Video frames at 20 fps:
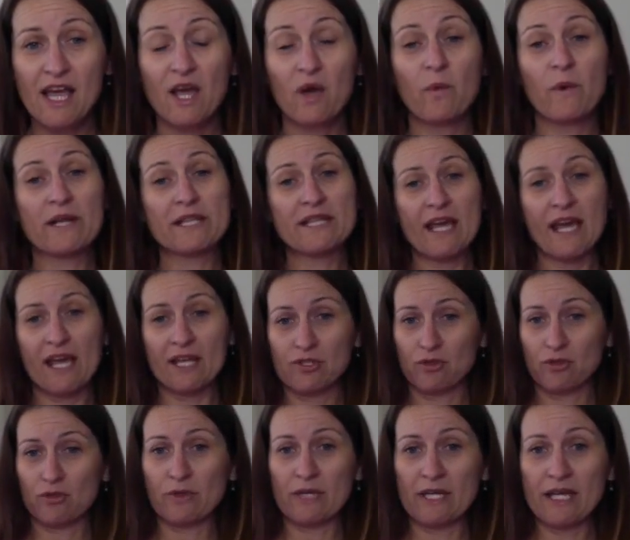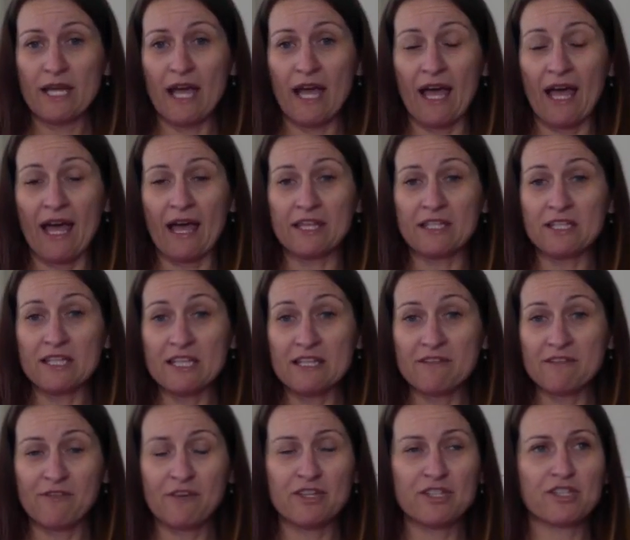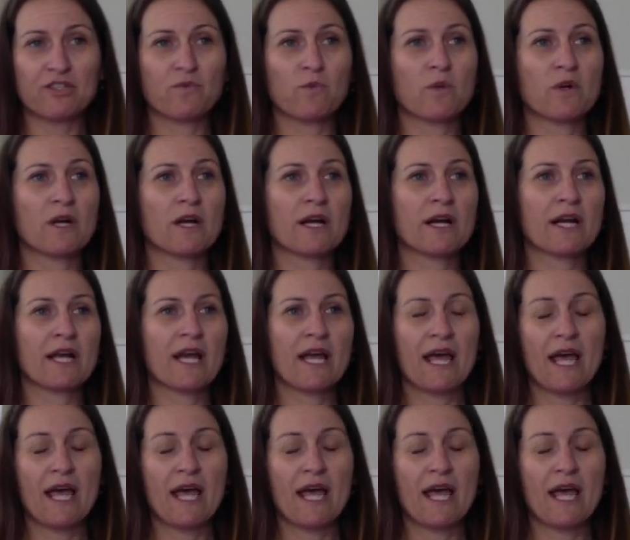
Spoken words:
when they are doing near vision work.